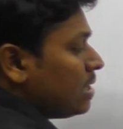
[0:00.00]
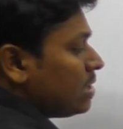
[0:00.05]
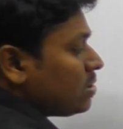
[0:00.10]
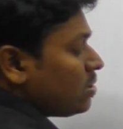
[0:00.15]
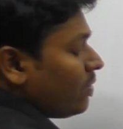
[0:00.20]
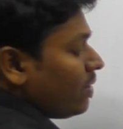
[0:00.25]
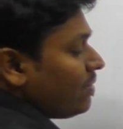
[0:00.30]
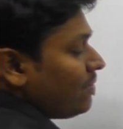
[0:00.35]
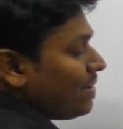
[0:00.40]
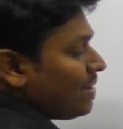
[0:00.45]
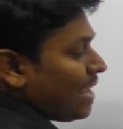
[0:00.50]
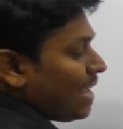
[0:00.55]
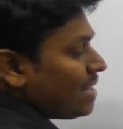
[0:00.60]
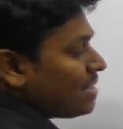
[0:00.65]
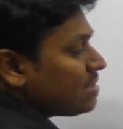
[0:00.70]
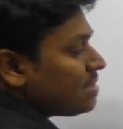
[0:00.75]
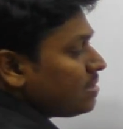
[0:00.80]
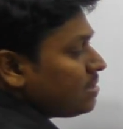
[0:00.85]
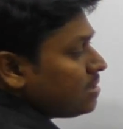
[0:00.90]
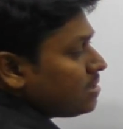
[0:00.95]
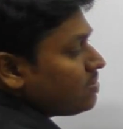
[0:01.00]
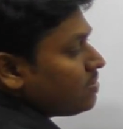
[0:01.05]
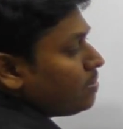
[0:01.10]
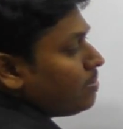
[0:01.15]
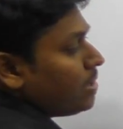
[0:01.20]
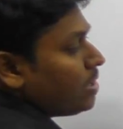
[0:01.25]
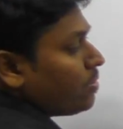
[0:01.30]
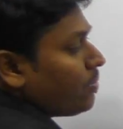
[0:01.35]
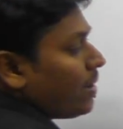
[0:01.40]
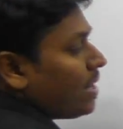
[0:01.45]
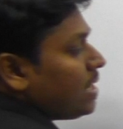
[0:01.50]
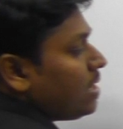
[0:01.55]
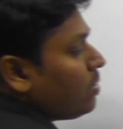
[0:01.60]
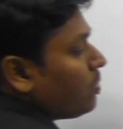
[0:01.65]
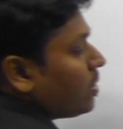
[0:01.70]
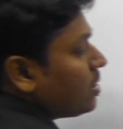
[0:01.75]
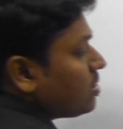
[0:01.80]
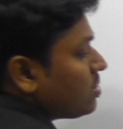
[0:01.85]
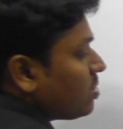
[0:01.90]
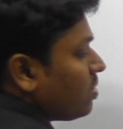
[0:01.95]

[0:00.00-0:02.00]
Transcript: So when we cancel this will be 21.